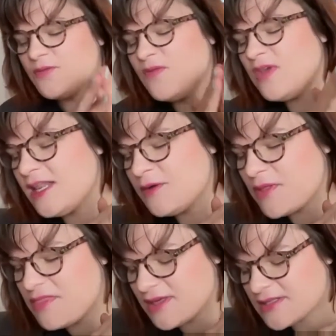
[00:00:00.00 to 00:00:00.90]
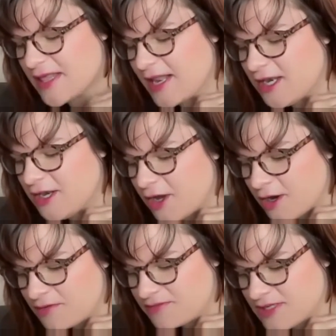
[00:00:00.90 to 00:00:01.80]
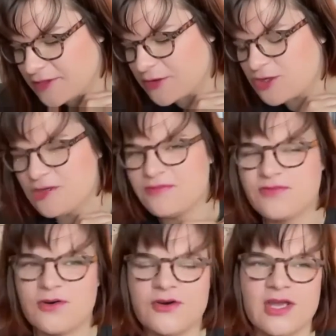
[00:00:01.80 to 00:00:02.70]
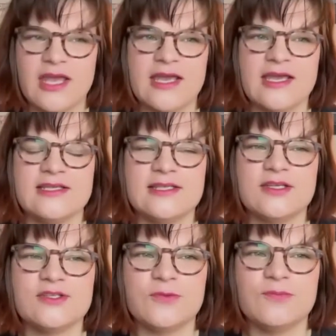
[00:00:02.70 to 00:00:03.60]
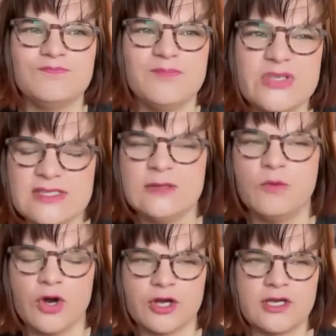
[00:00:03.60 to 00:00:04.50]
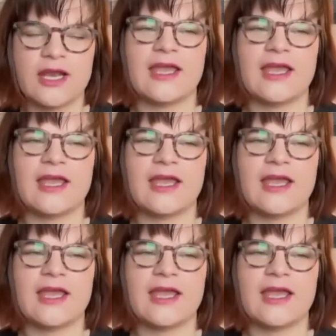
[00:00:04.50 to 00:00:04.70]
really one thing that I love technology for is the busy work,